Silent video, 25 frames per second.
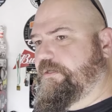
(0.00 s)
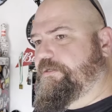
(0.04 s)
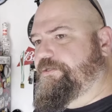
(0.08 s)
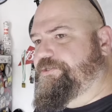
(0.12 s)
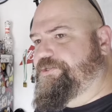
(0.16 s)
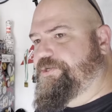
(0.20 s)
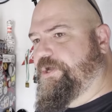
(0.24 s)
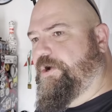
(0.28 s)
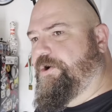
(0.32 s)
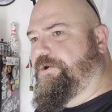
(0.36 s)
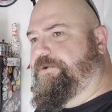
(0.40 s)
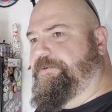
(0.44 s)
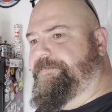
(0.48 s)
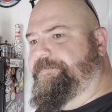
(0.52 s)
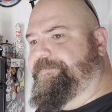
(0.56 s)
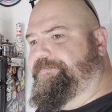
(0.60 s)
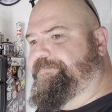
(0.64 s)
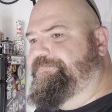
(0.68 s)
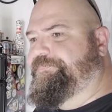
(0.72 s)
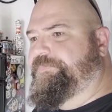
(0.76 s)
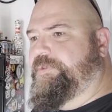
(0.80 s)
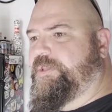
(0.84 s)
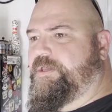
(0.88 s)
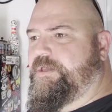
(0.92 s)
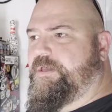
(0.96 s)
So
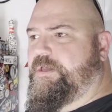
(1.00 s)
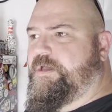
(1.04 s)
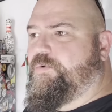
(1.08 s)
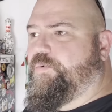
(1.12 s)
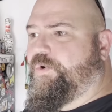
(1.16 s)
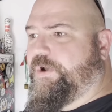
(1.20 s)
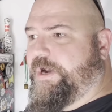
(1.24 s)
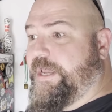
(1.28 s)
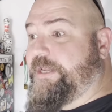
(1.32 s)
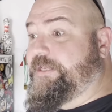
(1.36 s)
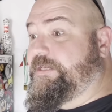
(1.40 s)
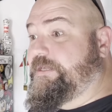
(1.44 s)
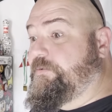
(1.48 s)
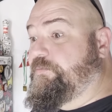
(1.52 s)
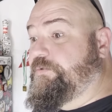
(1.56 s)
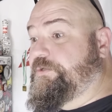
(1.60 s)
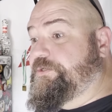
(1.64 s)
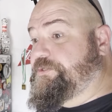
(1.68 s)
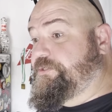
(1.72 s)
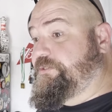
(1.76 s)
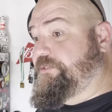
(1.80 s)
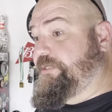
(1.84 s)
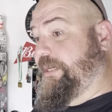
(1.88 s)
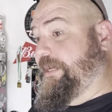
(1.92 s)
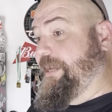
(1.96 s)
what I did
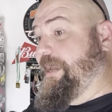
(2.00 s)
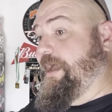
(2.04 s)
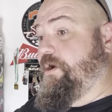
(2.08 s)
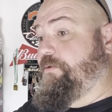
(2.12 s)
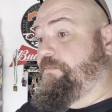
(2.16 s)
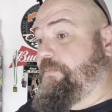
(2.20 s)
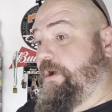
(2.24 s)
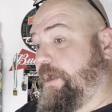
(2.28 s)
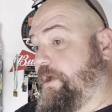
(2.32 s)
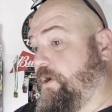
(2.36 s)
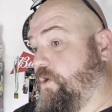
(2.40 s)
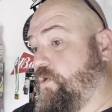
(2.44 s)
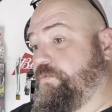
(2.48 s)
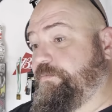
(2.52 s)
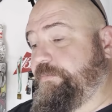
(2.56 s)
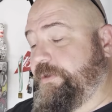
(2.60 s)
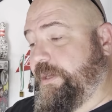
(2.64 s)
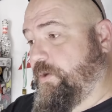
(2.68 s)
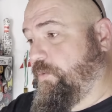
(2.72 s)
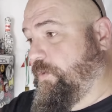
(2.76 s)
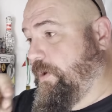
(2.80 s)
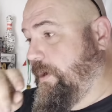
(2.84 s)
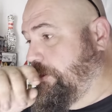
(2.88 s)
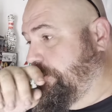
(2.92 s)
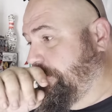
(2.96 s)
was dig out my own
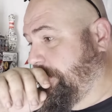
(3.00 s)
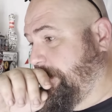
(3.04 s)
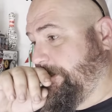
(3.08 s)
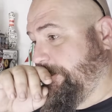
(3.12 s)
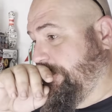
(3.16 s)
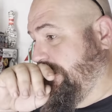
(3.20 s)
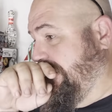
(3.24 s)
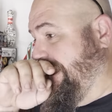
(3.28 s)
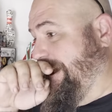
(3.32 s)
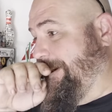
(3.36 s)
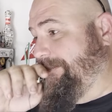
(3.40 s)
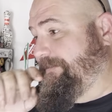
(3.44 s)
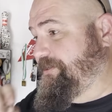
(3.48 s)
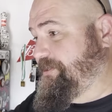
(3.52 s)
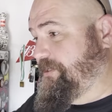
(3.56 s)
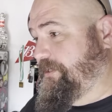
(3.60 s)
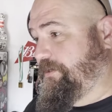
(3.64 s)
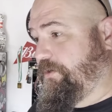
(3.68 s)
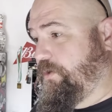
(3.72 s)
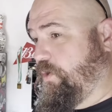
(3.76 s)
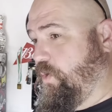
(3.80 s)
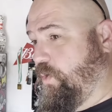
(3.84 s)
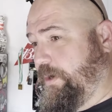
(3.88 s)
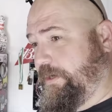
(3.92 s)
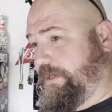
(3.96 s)
MIG welder that I was sitting
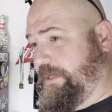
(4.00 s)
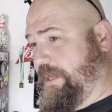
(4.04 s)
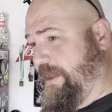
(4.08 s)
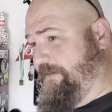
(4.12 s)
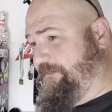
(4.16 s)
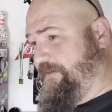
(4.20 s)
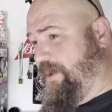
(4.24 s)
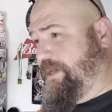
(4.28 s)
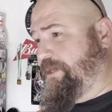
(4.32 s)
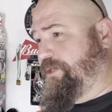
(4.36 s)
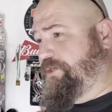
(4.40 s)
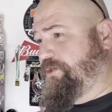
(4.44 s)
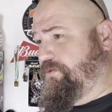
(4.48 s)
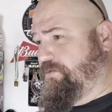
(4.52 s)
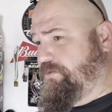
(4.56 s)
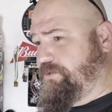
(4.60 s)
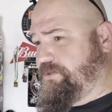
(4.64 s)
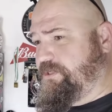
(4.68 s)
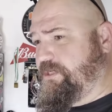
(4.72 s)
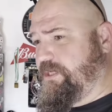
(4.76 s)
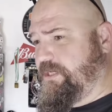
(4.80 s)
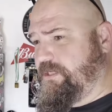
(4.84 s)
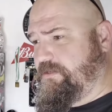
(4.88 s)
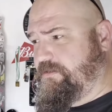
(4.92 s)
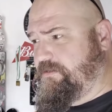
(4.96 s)
there going, have I
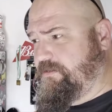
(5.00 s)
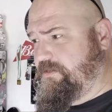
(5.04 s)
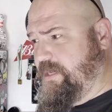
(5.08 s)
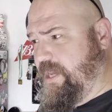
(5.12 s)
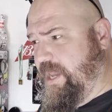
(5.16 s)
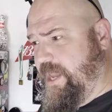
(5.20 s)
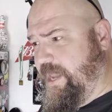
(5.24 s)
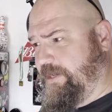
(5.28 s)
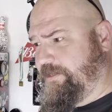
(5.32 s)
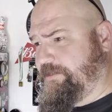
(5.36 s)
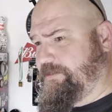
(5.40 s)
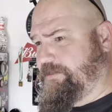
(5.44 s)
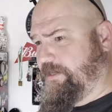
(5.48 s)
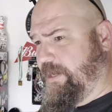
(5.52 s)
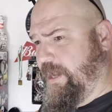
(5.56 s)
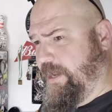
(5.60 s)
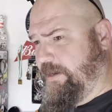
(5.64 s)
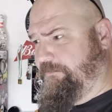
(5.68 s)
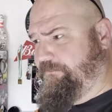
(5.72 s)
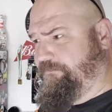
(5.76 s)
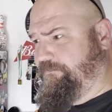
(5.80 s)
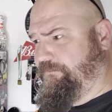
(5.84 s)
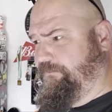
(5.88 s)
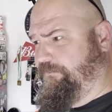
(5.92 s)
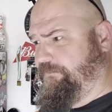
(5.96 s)
used it yet?
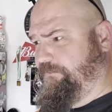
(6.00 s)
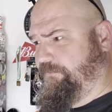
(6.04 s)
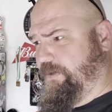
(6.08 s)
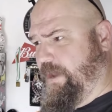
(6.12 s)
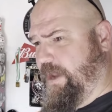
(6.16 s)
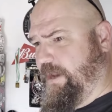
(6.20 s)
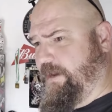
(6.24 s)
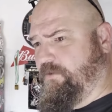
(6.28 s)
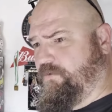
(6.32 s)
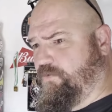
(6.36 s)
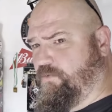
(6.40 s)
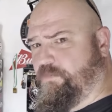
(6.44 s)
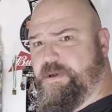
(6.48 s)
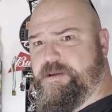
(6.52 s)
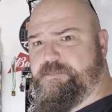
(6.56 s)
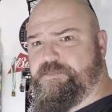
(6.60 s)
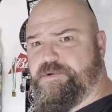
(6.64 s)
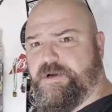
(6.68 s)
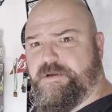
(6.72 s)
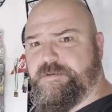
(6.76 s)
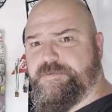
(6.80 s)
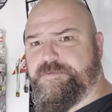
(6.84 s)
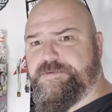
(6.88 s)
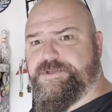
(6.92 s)
I don't remember.